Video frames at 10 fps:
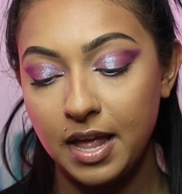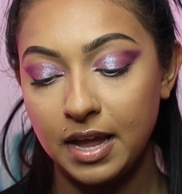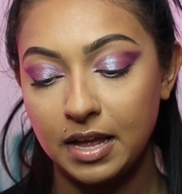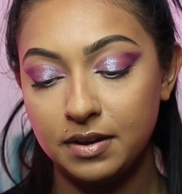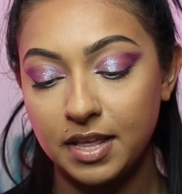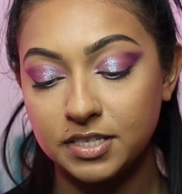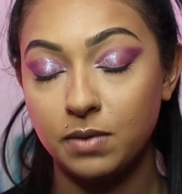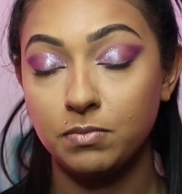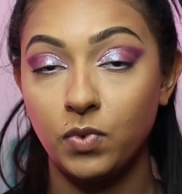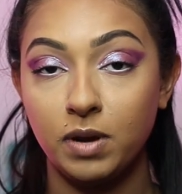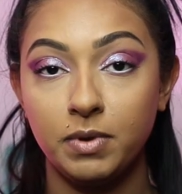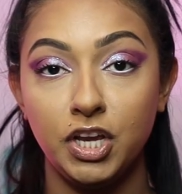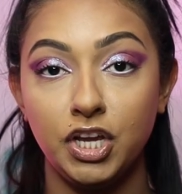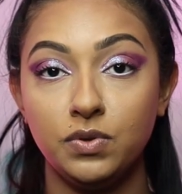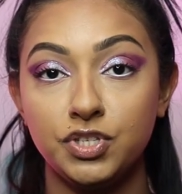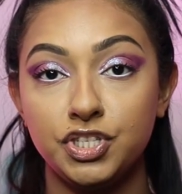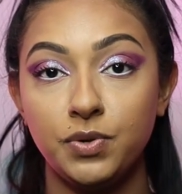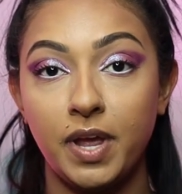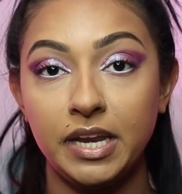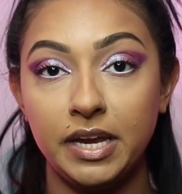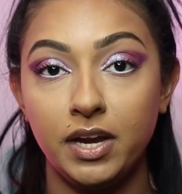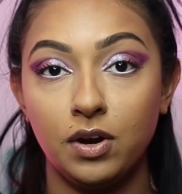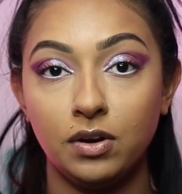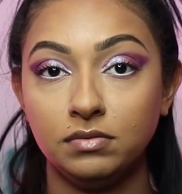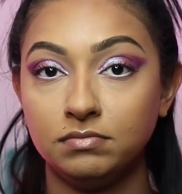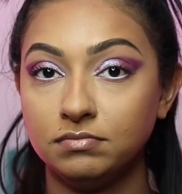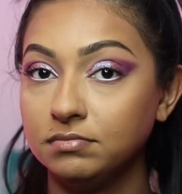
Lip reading: and that's what I'm going to use to adhere